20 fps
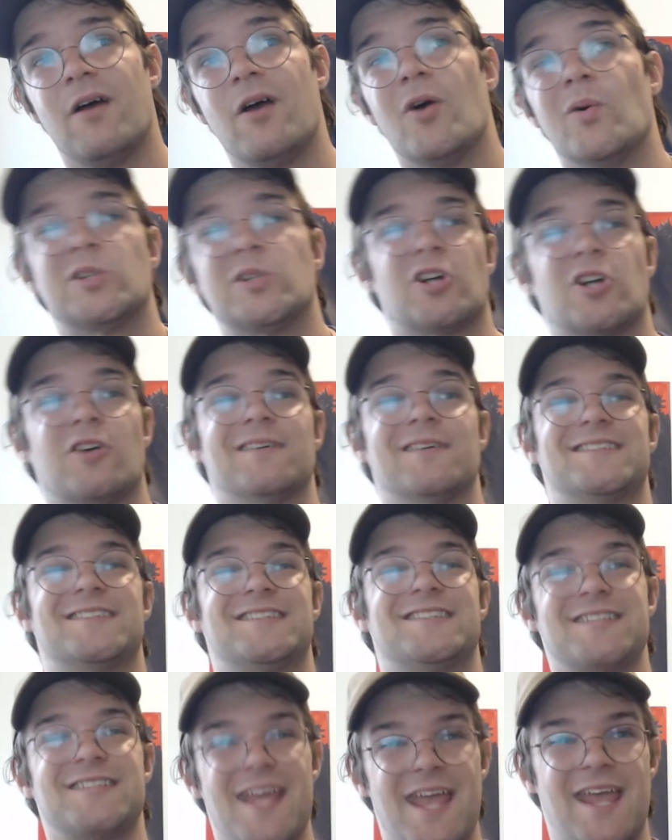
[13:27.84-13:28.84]
which are
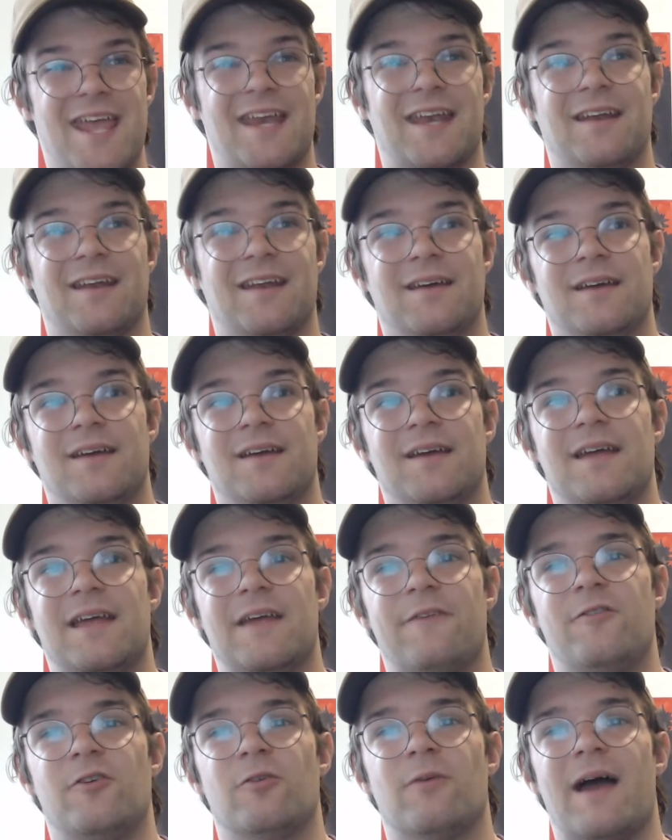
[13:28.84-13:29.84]
insane.
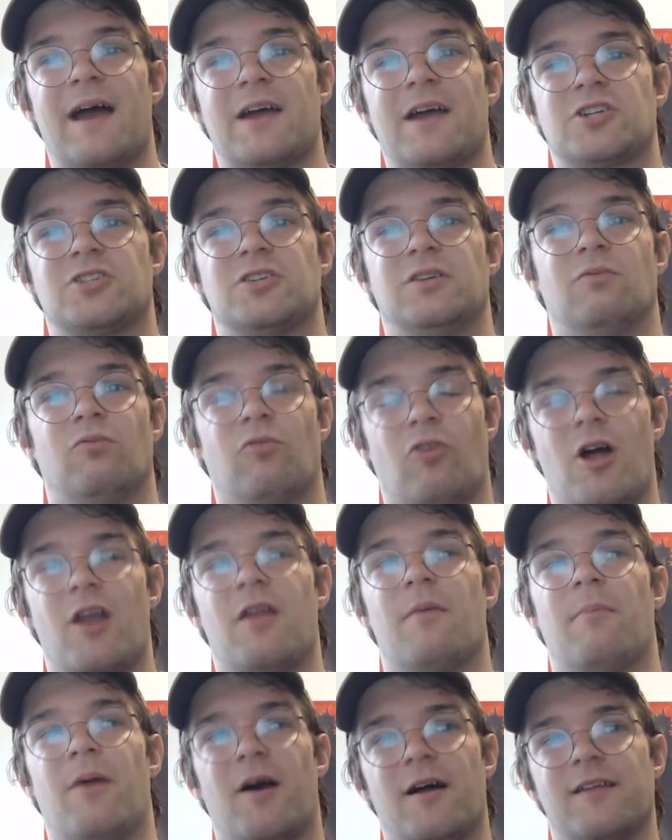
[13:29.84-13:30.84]
If you actually run
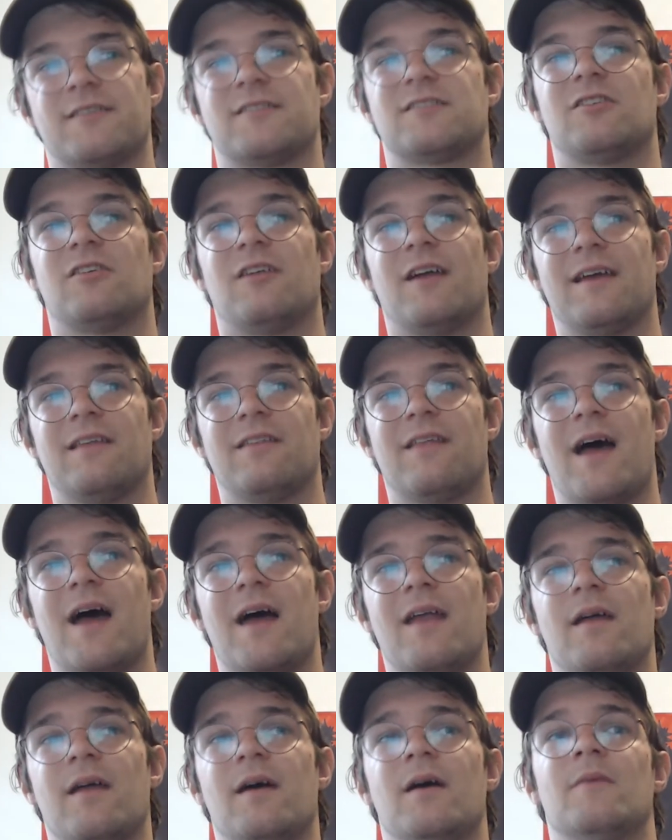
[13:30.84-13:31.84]
a monster like
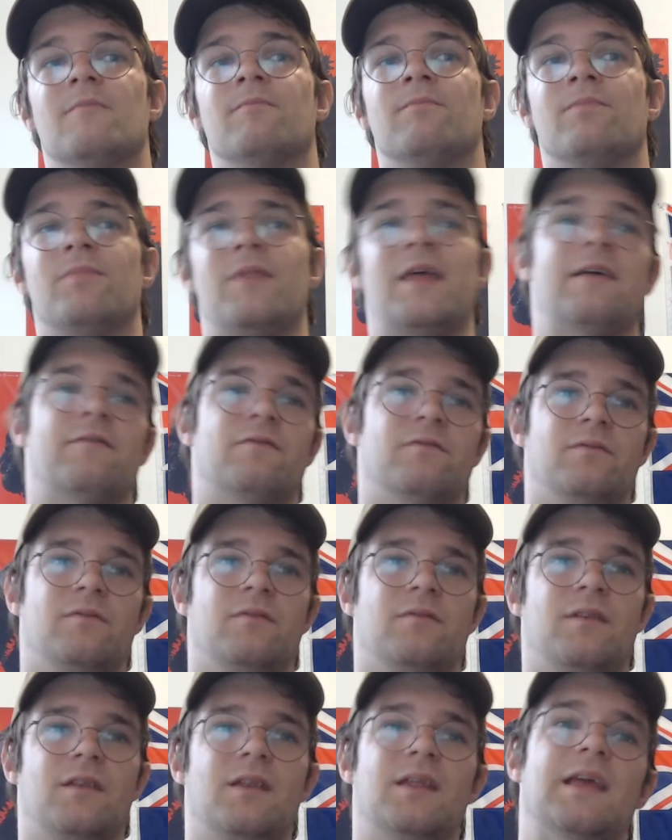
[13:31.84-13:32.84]
that,
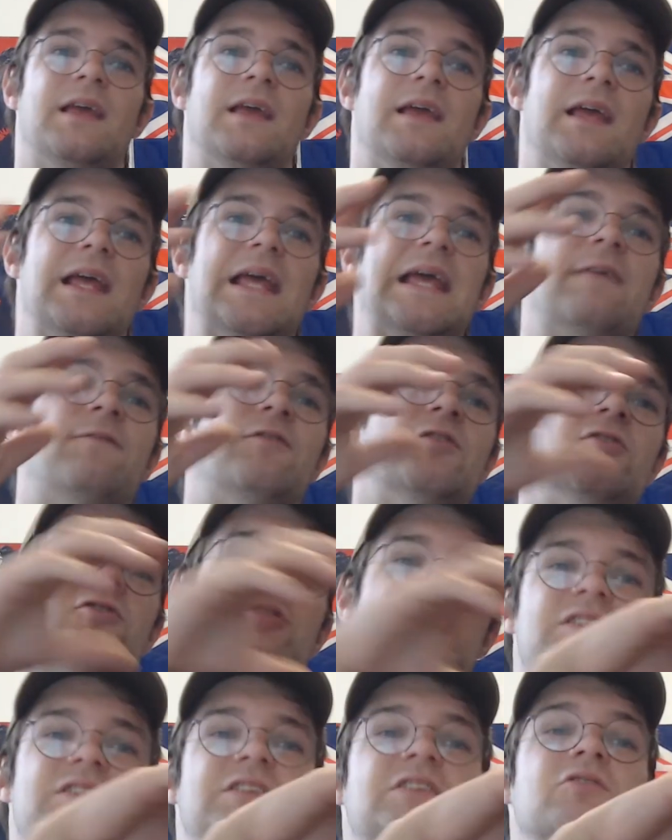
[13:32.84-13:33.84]
if you
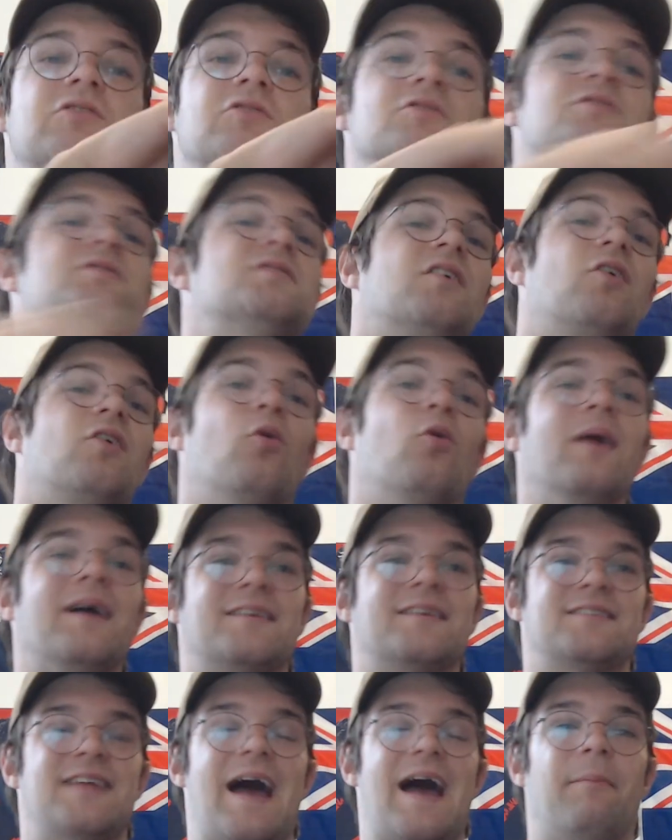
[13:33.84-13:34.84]
just use the quick
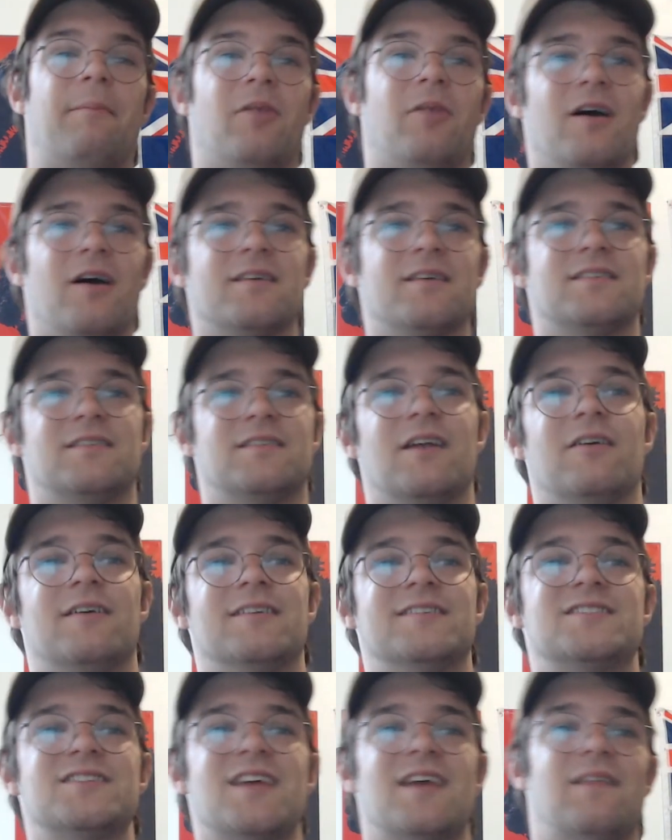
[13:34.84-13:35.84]
stat blocks, they're
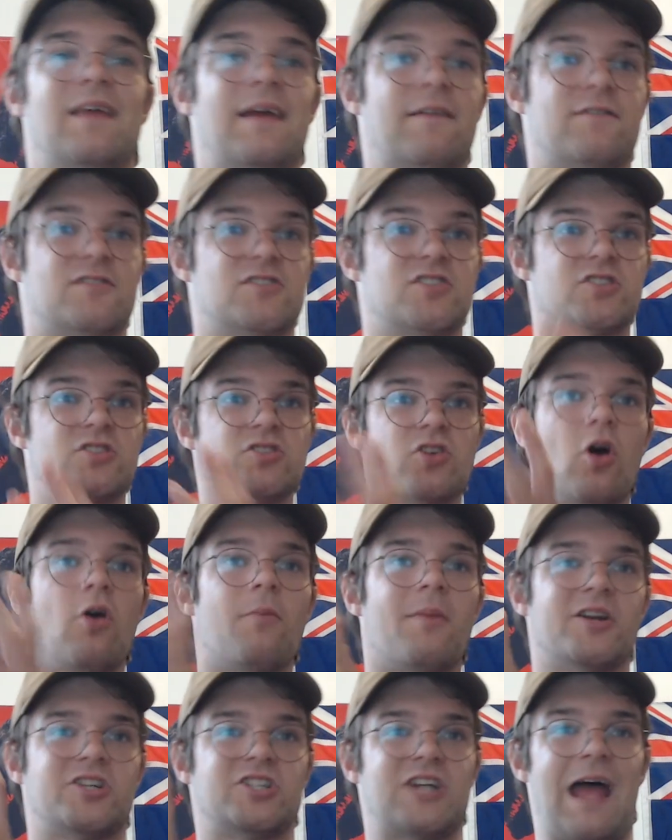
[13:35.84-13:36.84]
insane. They have so
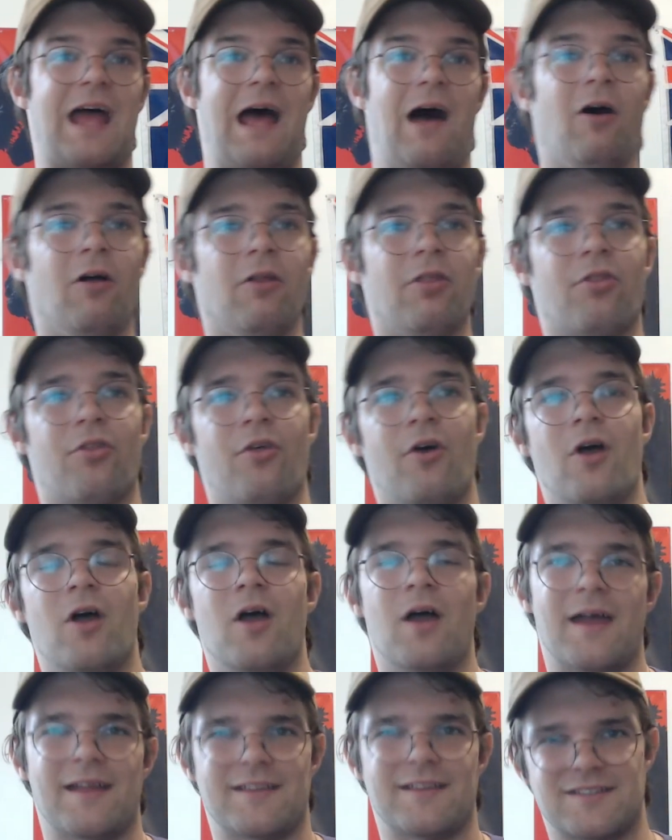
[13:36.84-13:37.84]
much health
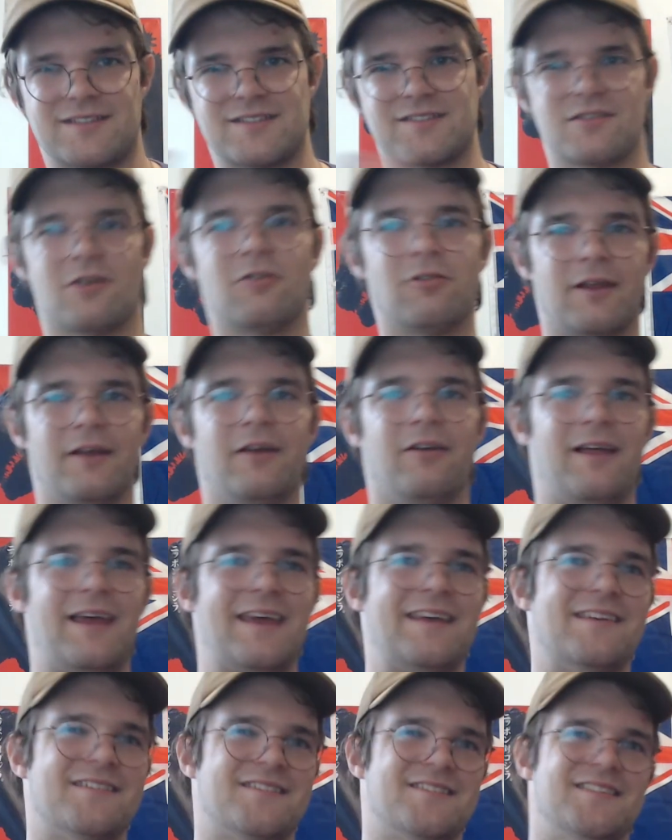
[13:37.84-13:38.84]
and so little
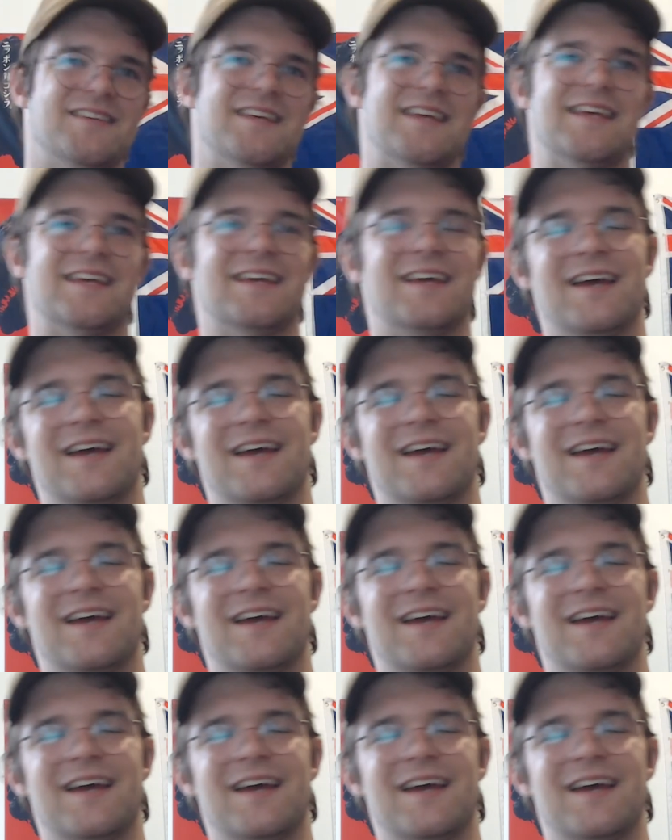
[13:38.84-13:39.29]
AC.